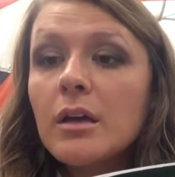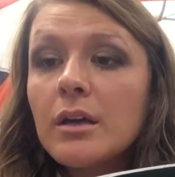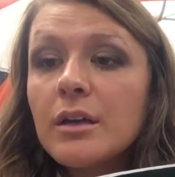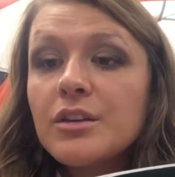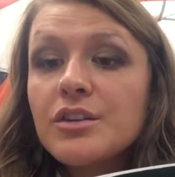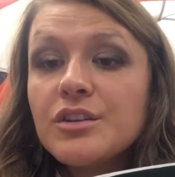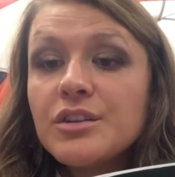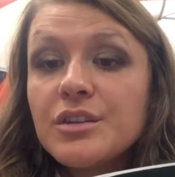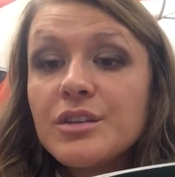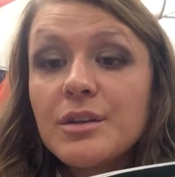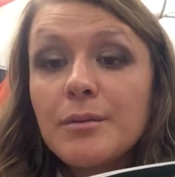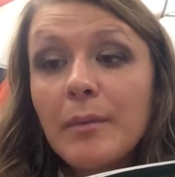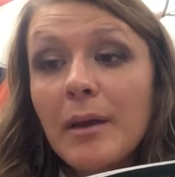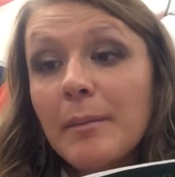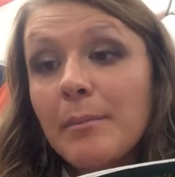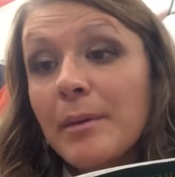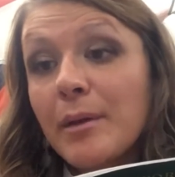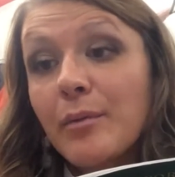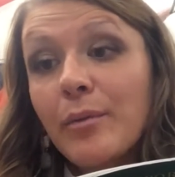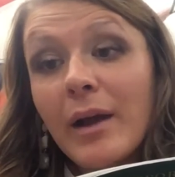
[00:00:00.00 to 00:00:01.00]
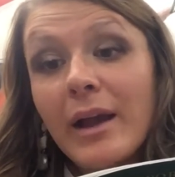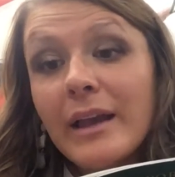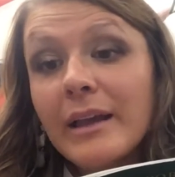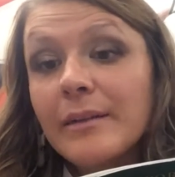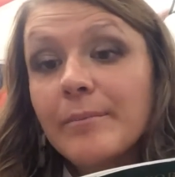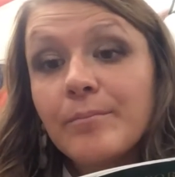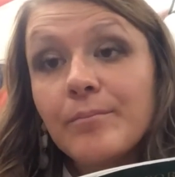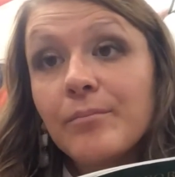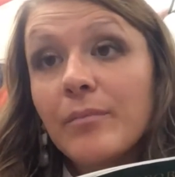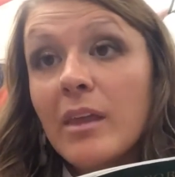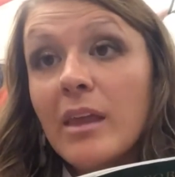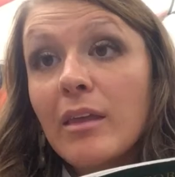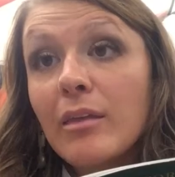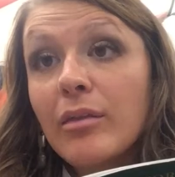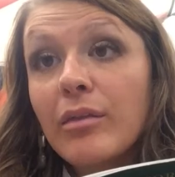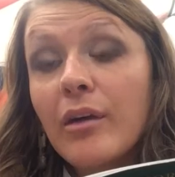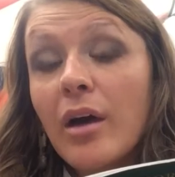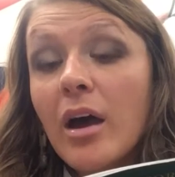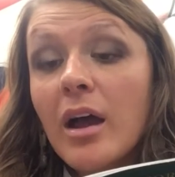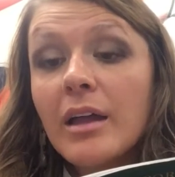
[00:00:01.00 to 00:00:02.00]
She might be right, he
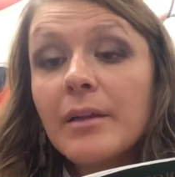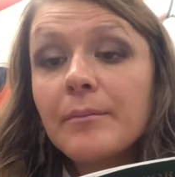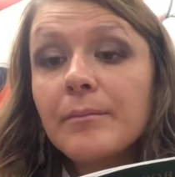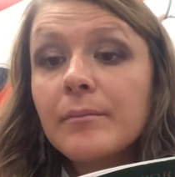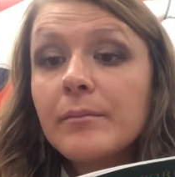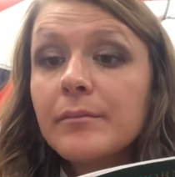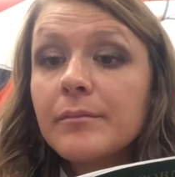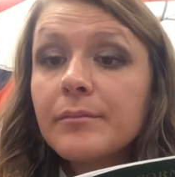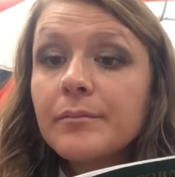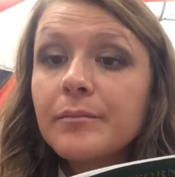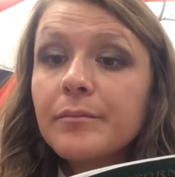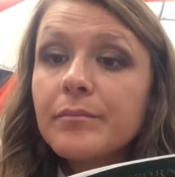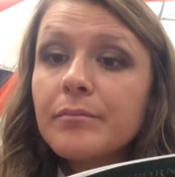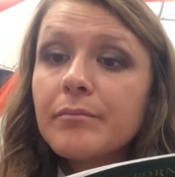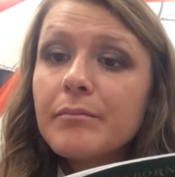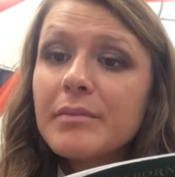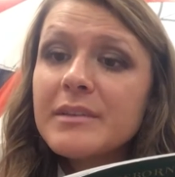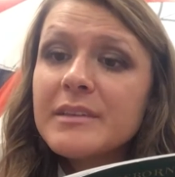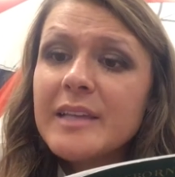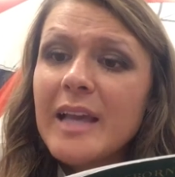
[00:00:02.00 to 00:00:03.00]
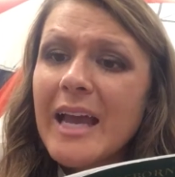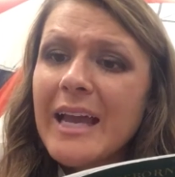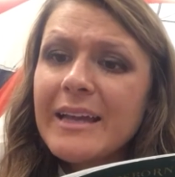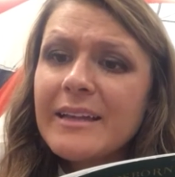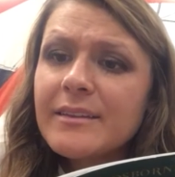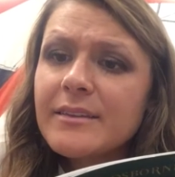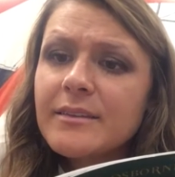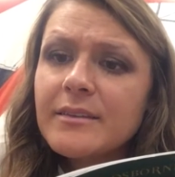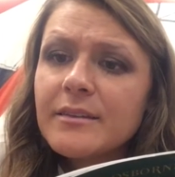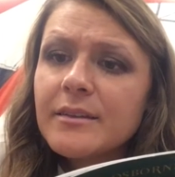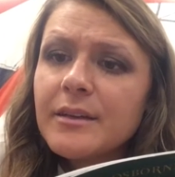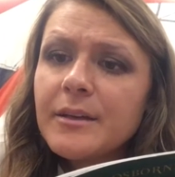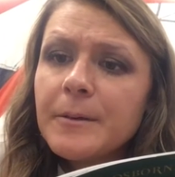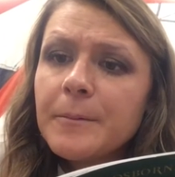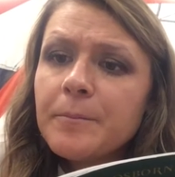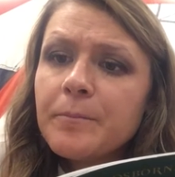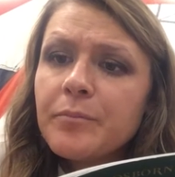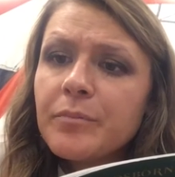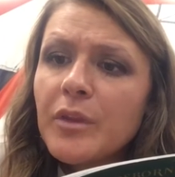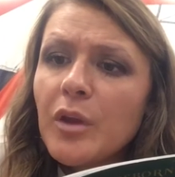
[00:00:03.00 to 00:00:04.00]
thought. Besides,
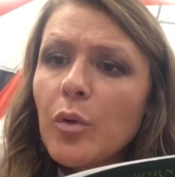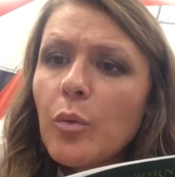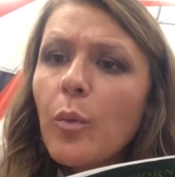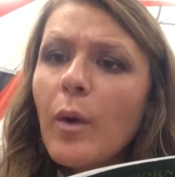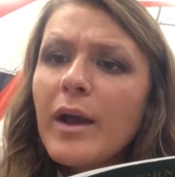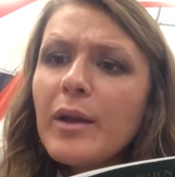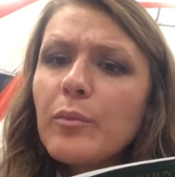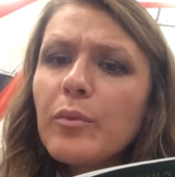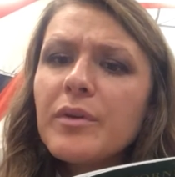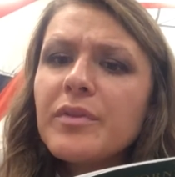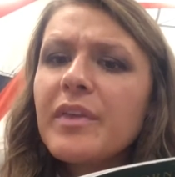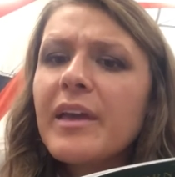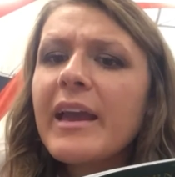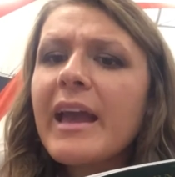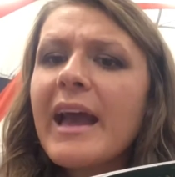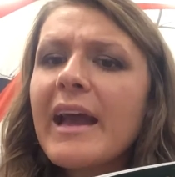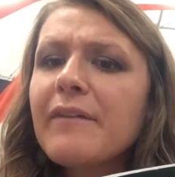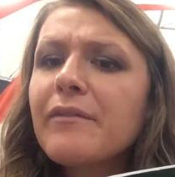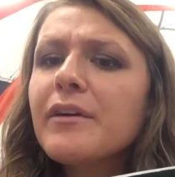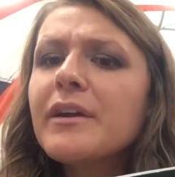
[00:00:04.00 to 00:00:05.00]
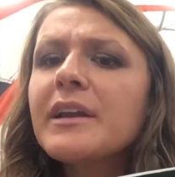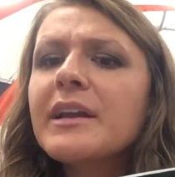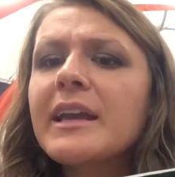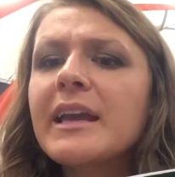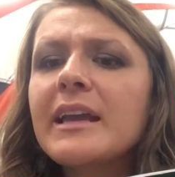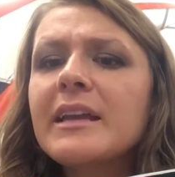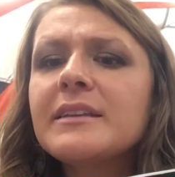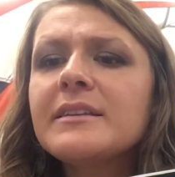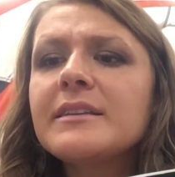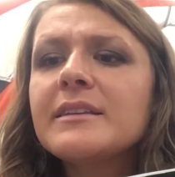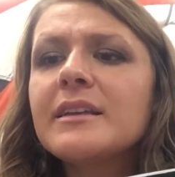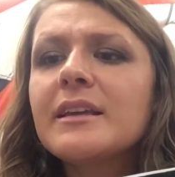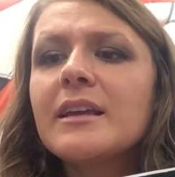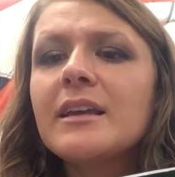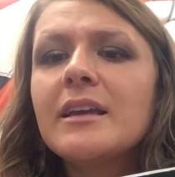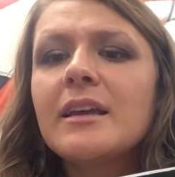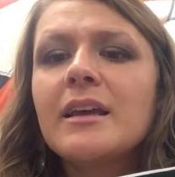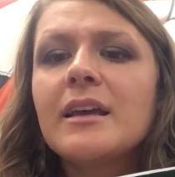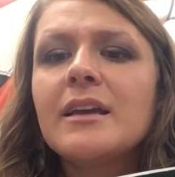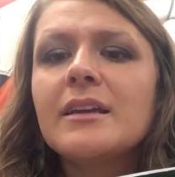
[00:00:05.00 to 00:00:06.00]
when would they ever get
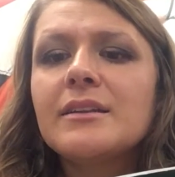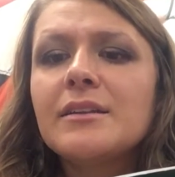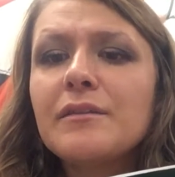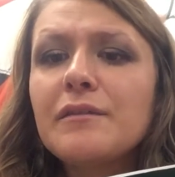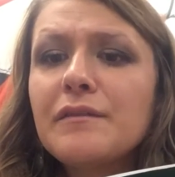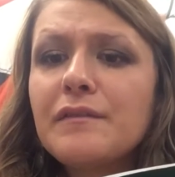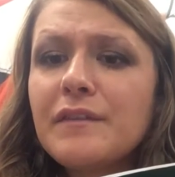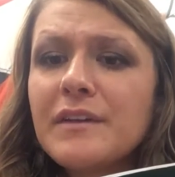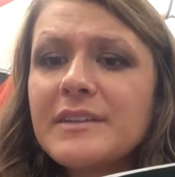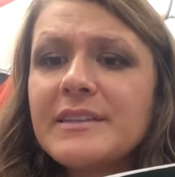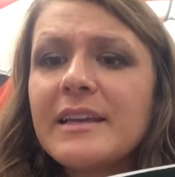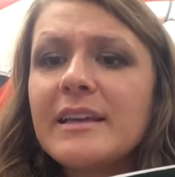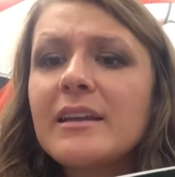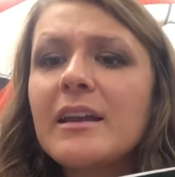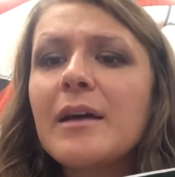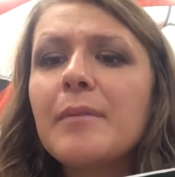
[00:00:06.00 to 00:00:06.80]
to visit a